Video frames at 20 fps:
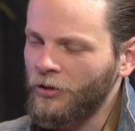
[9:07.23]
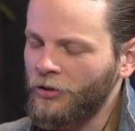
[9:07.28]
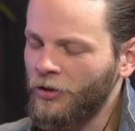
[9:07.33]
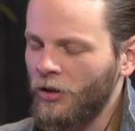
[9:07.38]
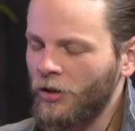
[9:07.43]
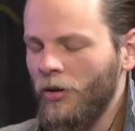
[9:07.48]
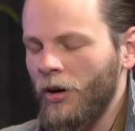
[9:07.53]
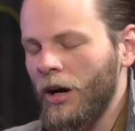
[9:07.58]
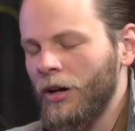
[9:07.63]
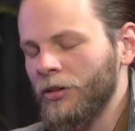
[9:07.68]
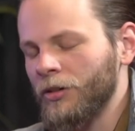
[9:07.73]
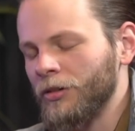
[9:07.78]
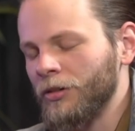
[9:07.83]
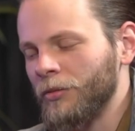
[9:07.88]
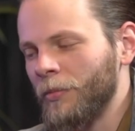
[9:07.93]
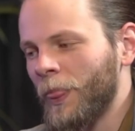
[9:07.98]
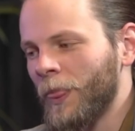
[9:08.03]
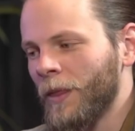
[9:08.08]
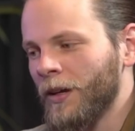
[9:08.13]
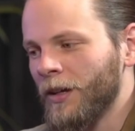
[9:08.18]
to go out
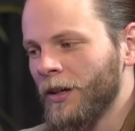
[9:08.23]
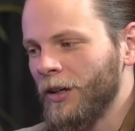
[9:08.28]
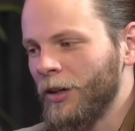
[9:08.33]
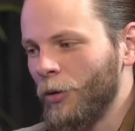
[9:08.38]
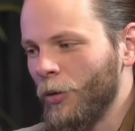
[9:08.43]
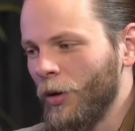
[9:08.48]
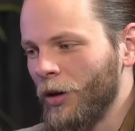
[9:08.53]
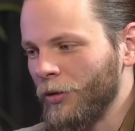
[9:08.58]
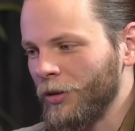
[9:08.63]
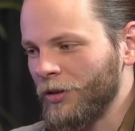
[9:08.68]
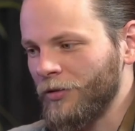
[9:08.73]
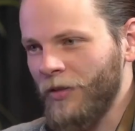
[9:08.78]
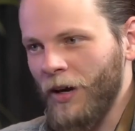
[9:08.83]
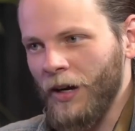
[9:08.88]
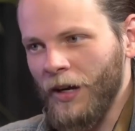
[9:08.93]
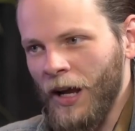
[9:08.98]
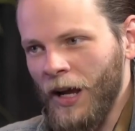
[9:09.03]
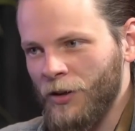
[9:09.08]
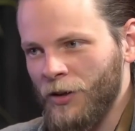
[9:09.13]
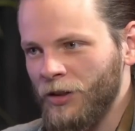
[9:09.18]
and, you know, whether it's
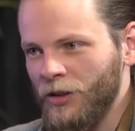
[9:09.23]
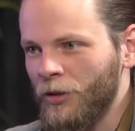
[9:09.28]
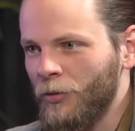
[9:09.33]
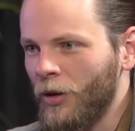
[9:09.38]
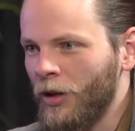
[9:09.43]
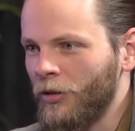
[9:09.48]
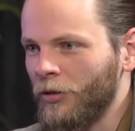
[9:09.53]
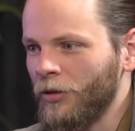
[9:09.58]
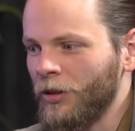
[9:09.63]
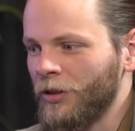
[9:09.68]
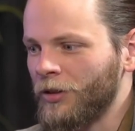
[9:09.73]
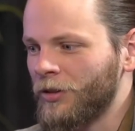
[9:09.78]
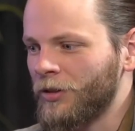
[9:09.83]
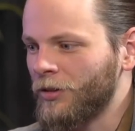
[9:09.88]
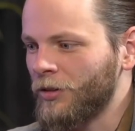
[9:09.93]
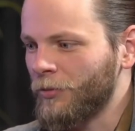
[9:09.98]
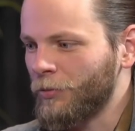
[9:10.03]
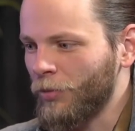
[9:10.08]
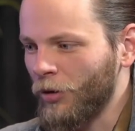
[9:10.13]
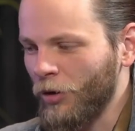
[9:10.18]
financially, whether
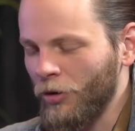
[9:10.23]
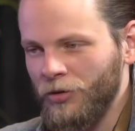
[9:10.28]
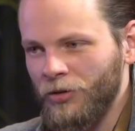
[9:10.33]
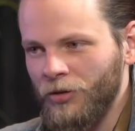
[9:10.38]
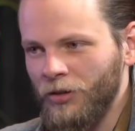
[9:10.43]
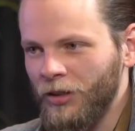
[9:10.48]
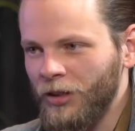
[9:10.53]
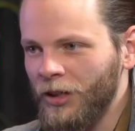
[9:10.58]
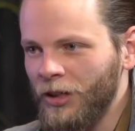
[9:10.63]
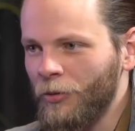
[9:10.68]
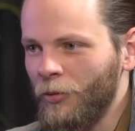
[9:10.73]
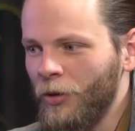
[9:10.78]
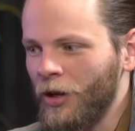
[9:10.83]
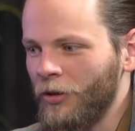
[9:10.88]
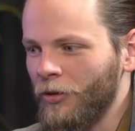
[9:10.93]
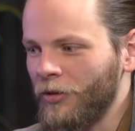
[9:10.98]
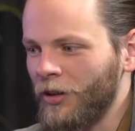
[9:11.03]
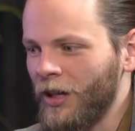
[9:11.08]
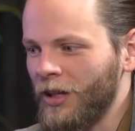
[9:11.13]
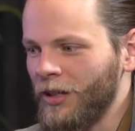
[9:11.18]
it's personally,
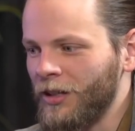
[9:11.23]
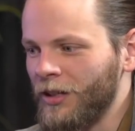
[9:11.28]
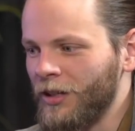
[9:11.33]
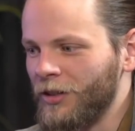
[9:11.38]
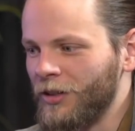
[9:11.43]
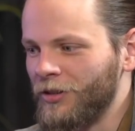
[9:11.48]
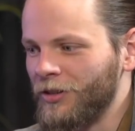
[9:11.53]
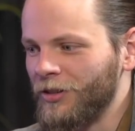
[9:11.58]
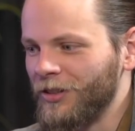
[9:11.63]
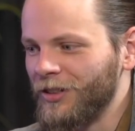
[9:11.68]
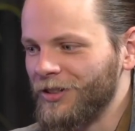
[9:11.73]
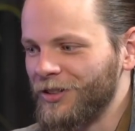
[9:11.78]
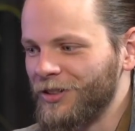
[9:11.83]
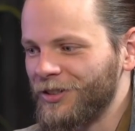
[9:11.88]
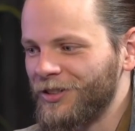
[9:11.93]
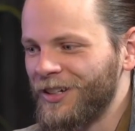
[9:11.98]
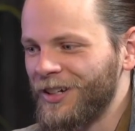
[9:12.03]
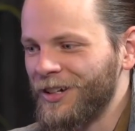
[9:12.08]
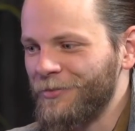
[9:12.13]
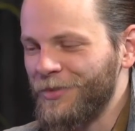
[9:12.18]
whether they need to
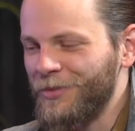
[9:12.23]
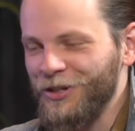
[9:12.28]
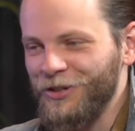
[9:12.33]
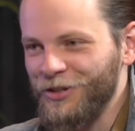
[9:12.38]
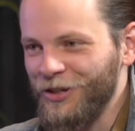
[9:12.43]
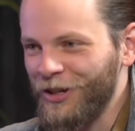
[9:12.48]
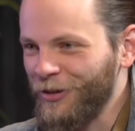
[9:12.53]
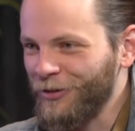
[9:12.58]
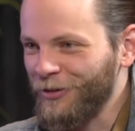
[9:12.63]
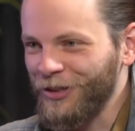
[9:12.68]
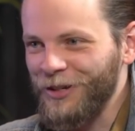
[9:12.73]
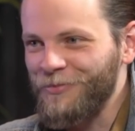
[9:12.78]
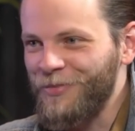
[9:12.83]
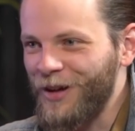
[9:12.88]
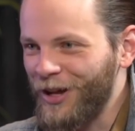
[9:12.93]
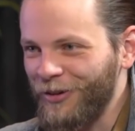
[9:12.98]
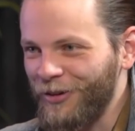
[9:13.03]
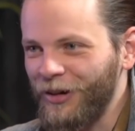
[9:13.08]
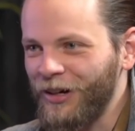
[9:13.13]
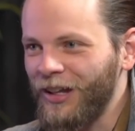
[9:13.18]
just be generally
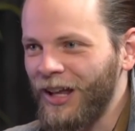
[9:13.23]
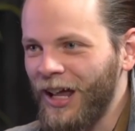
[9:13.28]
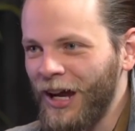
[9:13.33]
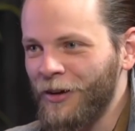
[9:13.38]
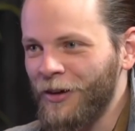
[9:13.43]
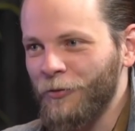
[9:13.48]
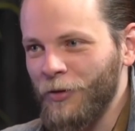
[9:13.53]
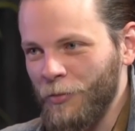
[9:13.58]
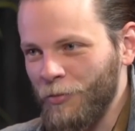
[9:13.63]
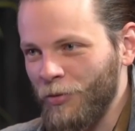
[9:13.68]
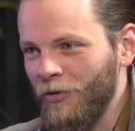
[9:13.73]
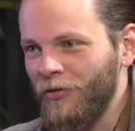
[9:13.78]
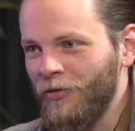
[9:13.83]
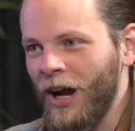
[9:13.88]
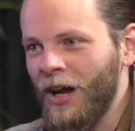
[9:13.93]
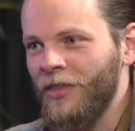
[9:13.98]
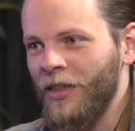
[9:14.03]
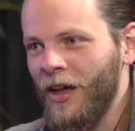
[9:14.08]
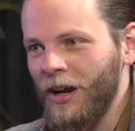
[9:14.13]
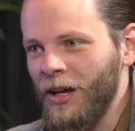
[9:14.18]
better in life, we
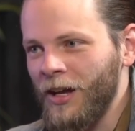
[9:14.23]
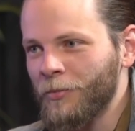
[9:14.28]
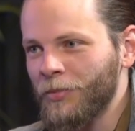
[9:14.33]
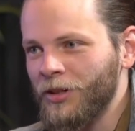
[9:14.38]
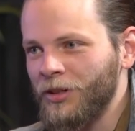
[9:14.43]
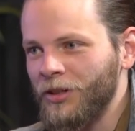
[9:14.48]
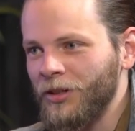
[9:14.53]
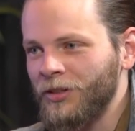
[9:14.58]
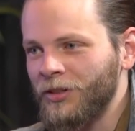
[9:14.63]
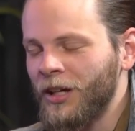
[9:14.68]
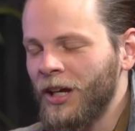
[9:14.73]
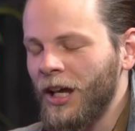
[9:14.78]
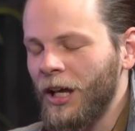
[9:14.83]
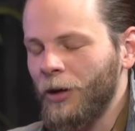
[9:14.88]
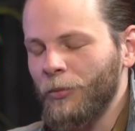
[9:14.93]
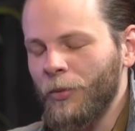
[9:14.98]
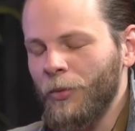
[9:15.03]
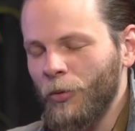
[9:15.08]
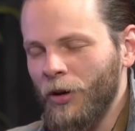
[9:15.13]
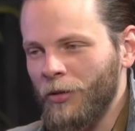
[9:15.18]
provide that impetus.
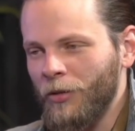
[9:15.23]
And with